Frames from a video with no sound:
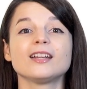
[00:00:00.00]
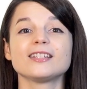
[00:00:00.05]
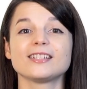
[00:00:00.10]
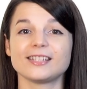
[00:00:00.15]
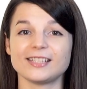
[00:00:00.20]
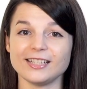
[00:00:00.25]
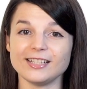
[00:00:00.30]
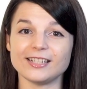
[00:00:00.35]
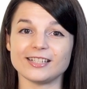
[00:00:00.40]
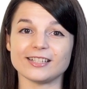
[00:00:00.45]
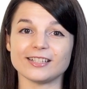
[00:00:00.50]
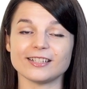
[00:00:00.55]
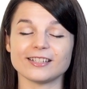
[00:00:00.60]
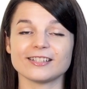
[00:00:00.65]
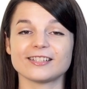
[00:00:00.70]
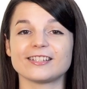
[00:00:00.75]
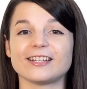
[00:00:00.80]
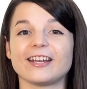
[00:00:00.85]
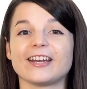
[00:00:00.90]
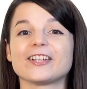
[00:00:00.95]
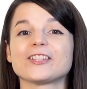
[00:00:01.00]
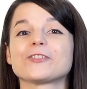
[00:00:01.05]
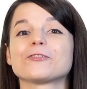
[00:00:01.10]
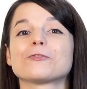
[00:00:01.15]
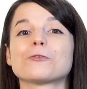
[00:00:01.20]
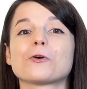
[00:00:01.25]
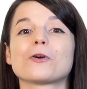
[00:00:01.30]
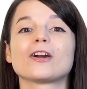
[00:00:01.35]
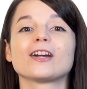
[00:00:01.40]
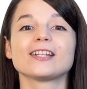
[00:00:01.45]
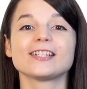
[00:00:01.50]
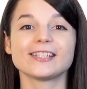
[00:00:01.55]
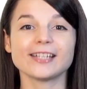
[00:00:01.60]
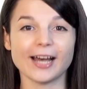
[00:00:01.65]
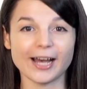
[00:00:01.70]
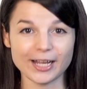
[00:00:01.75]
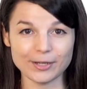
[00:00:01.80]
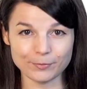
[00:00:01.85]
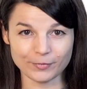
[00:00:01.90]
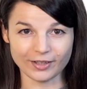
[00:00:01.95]
T stands for
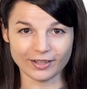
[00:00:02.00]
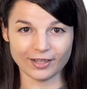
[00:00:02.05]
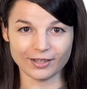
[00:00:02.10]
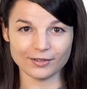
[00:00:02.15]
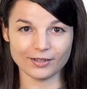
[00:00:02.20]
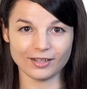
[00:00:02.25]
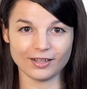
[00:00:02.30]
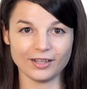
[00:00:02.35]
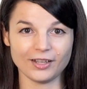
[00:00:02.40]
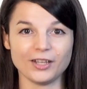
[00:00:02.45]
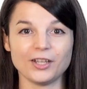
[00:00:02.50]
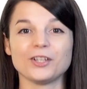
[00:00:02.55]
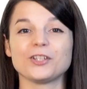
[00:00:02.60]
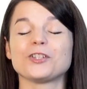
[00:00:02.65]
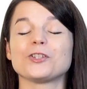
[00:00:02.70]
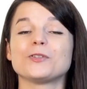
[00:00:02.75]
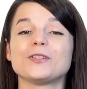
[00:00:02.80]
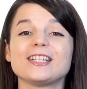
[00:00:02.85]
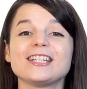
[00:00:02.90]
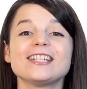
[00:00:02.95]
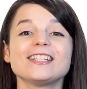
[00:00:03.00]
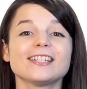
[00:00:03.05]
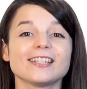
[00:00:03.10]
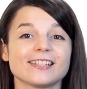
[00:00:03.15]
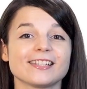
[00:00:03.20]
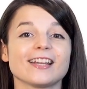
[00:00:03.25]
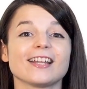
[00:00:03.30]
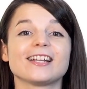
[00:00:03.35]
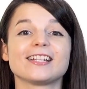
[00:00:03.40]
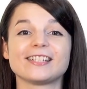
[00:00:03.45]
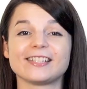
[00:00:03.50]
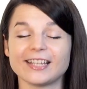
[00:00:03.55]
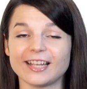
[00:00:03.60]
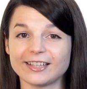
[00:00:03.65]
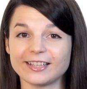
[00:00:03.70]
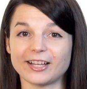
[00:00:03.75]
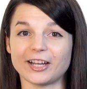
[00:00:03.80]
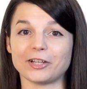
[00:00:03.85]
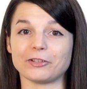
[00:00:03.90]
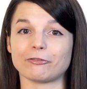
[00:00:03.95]
timely. You need to set a
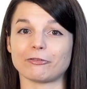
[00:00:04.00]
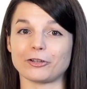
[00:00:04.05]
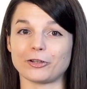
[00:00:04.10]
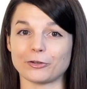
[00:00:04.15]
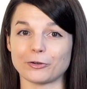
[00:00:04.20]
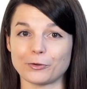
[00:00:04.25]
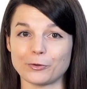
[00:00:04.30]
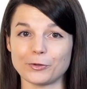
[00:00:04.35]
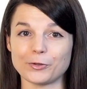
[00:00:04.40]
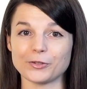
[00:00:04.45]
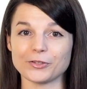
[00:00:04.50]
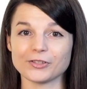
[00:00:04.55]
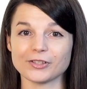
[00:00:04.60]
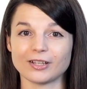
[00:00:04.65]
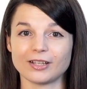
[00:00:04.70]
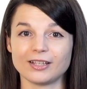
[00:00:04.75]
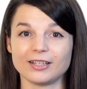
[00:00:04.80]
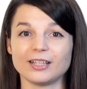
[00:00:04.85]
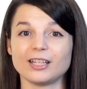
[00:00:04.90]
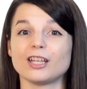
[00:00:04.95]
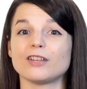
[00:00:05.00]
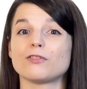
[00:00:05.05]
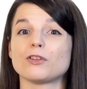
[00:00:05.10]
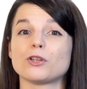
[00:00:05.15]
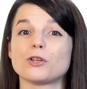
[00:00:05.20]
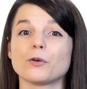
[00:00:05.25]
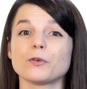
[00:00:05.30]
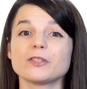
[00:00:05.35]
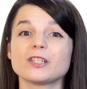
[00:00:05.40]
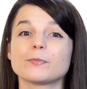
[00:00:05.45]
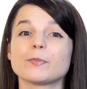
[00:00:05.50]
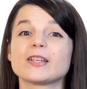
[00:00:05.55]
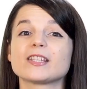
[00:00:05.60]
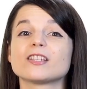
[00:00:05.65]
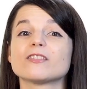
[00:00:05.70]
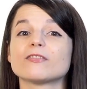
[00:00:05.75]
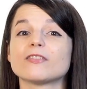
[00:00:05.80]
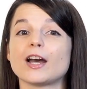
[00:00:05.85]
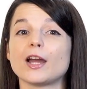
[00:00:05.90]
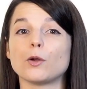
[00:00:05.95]
deadline for your goals. If you don't
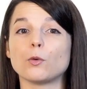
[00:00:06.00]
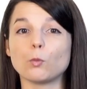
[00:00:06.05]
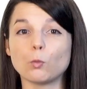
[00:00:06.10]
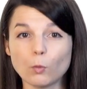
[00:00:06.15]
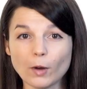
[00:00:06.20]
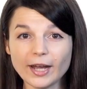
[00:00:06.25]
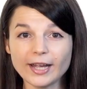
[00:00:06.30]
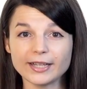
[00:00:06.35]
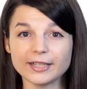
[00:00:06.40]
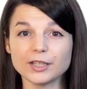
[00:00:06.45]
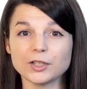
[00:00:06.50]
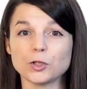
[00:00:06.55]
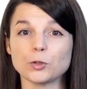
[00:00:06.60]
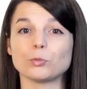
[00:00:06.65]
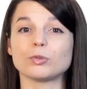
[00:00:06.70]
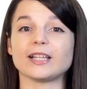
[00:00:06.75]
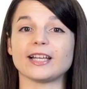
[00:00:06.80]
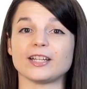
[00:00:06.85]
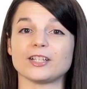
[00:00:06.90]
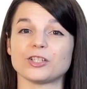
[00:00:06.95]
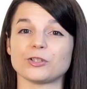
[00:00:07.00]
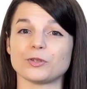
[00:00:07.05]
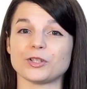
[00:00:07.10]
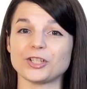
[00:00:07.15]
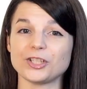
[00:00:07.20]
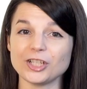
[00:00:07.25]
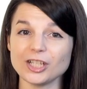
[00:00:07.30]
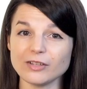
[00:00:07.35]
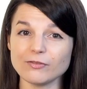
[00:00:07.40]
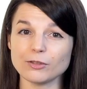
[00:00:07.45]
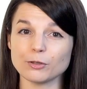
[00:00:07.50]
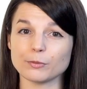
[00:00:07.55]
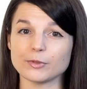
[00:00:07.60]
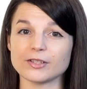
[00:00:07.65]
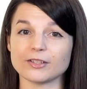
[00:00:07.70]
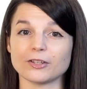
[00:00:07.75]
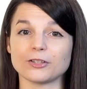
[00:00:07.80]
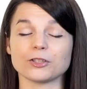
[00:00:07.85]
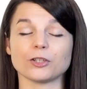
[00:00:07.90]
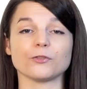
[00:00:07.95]
specify when you plan to achieve the
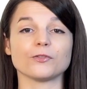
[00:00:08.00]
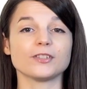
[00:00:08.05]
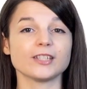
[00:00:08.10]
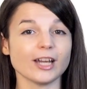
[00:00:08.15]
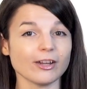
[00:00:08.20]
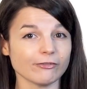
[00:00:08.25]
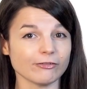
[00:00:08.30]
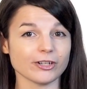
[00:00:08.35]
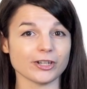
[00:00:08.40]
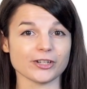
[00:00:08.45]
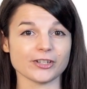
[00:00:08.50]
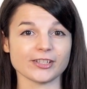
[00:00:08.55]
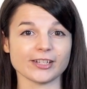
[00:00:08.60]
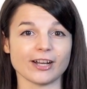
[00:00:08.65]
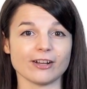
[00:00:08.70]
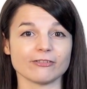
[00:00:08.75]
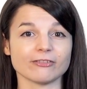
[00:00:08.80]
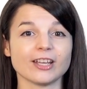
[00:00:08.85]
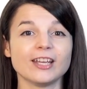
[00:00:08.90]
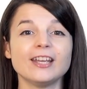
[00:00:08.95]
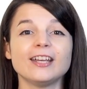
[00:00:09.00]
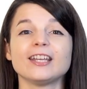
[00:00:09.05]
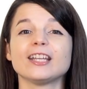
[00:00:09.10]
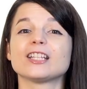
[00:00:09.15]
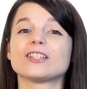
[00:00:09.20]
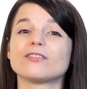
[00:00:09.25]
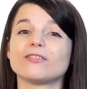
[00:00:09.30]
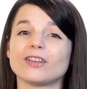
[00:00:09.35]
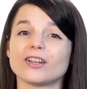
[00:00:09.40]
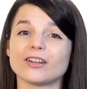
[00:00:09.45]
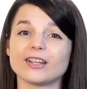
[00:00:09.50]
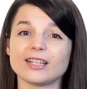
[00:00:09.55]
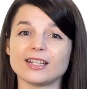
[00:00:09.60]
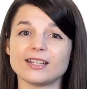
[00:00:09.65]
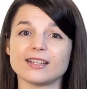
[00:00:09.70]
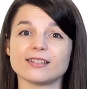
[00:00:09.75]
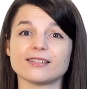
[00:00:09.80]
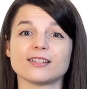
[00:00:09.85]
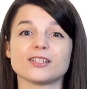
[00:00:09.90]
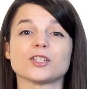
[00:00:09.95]
result you've set for yourself, it's very
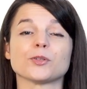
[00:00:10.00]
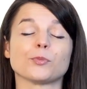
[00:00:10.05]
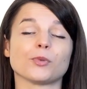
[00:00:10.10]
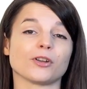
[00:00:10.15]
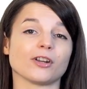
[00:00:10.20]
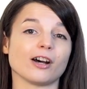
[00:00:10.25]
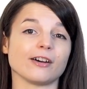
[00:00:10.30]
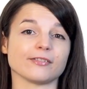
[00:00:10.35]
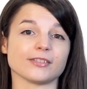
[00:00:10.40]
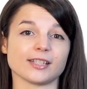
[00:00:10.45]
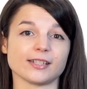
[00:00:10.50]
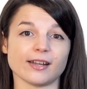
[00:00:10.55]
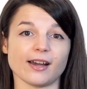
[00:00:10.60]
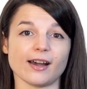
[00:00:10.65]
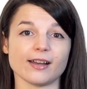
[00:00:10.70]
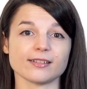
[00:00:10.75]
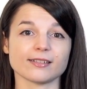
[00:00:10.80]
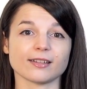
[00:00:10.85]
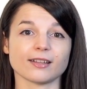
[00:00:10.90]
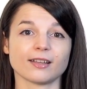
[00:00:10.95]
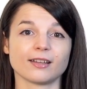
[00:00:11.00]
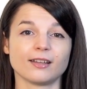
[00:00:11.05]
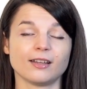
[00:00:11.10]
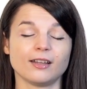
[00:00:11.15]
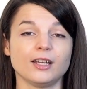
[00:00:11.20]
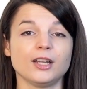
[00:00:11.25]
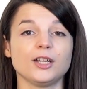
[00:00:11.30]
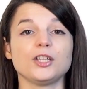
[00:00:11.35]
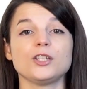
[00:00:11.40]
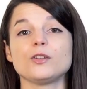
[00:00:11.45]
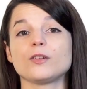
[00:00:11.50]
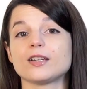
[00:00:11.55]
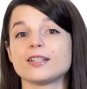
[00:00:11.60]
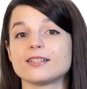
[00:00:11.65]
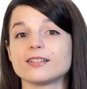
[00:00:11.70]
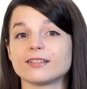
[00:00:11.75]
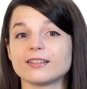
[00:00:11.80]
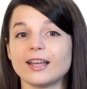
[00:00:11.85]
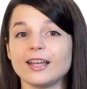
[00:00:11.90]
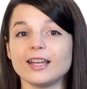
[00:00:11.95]
easy to put off the task. You can
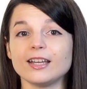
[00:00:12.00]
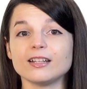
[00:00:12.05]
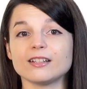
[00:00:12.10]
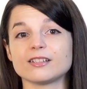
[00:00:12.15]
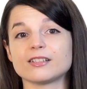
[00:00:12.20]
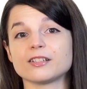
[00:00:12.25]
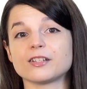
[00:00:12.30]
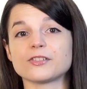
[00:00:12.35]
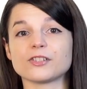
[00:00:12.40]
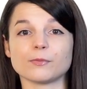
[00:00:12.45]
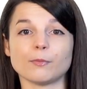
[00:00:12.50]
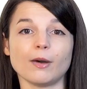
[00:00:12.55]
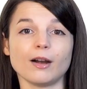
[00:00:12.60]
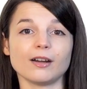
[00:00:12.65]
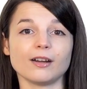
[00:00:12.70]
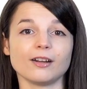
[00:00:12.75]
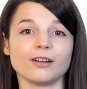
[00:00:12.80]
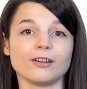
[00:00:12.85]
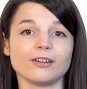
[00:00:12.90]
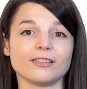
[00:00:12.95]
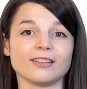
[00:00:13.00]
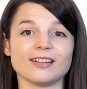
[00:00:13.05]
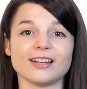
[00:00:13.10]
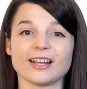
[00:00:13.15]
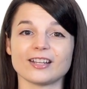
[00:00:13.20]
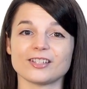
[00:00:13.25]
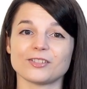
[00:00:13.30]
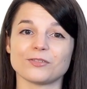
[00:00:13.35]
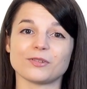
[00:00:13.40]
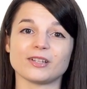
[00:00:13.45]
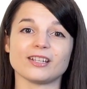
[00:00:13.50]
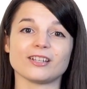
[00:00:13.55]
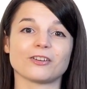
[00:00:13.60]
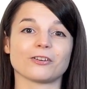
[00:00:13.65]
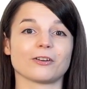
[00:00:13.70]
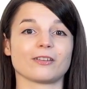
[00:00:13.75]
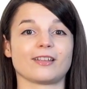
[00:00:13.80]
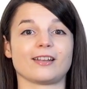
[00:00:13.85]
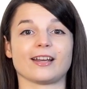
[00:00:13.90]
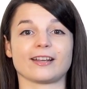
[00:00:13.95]
delay it until tomorrow, the next week,
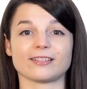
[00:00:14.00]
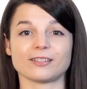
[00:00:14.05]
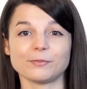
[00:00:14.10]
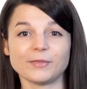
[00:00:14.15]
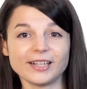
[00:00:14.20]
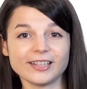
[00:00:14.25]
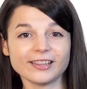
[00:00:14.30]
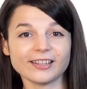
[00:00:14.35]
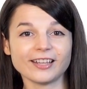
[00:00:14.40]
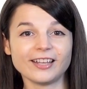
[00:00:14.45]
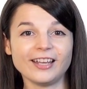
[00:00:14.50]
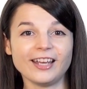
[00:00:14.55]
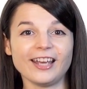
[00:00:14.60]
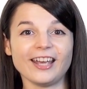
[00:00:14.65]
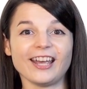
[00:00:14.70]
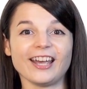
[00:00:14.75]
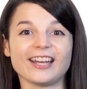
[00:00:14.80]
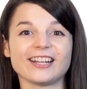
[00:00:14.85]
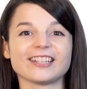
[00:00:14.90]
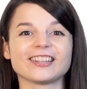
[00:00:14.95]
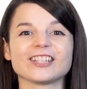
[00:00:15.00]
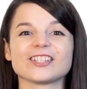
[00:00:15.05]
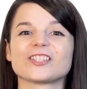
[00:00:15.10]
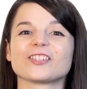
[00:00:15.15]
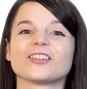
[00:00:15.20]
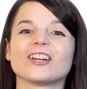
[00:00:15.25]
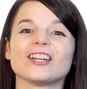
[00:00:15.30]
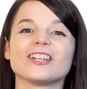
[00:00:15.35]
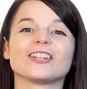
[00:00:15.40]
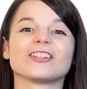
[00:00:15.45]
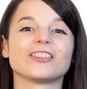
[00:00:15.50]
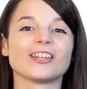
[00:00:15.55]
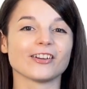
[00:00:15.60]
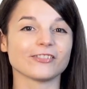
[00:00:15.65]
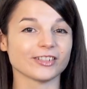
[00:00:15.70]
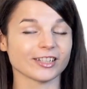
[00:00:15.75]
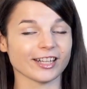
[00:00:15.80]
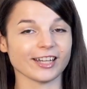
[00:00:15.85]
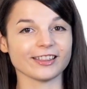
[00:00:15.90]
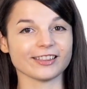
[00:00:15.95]
or the next month, and at this rate, you'll
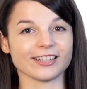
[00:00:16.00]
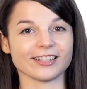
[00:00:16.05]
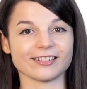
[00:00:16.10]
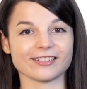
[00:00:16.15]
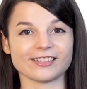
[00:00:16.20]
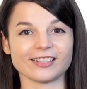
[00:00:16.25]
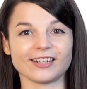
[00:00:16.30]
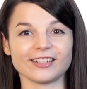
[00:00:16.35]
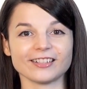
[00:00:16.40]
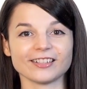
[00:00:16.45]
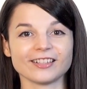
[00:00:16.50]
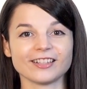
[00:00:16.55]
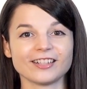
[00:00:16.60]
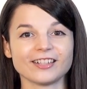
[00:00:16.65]
never get things done.